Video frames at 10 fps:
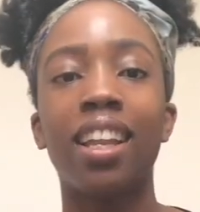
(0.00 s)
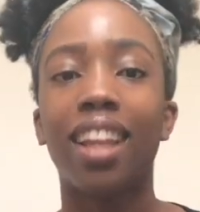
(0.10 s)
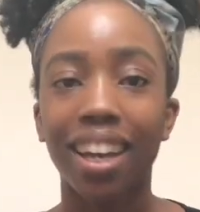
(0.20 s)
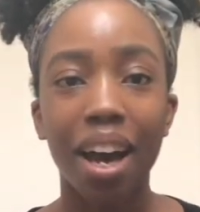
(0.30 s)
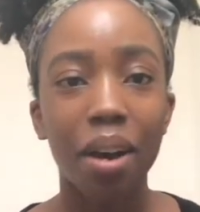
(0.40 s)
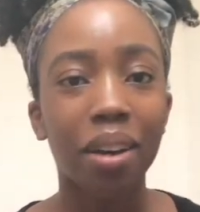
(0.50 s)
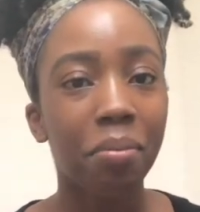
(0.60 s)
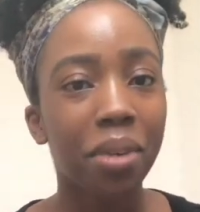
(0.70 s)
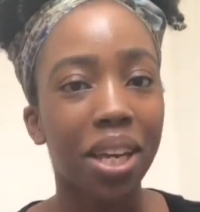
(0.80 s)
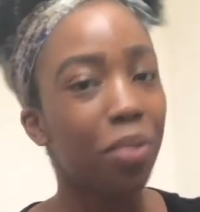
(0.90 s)
Like
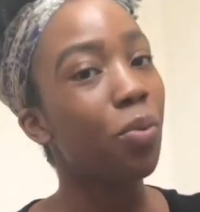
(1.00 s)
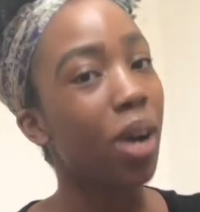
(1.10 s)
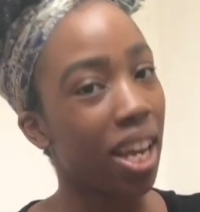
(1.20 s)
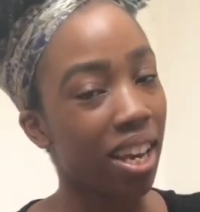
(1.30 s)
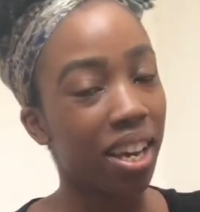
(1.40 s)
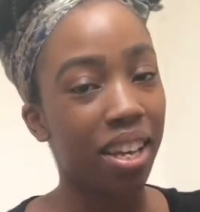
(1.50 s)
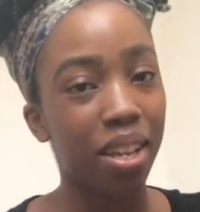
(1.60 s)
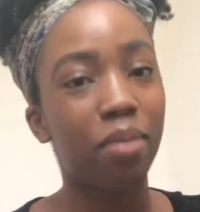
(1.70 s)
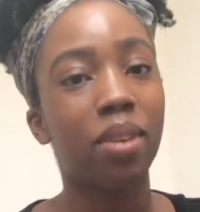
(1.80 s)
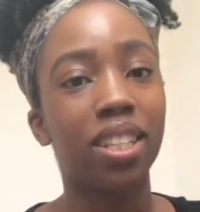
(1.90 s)
I'm getting way ahead
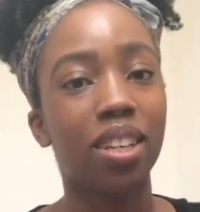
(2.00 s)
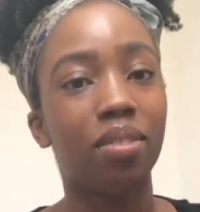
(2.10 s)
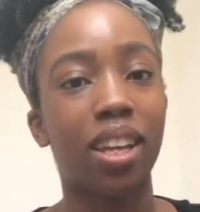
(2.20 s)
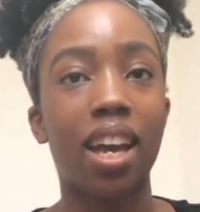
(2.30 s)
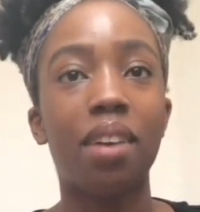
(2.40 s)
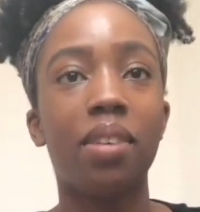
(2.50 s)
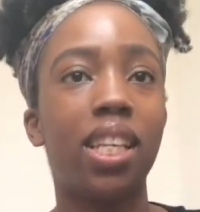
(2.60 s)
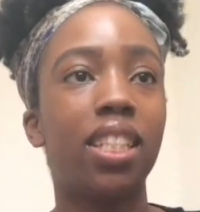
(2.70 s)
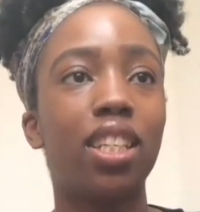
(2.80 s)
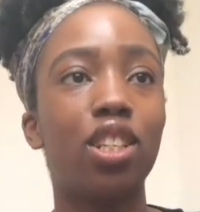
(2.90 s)
of myself. Like I haven't
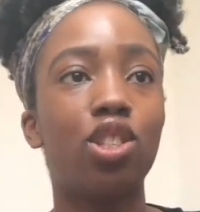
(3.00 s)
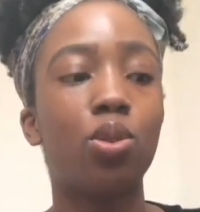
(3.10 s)
attended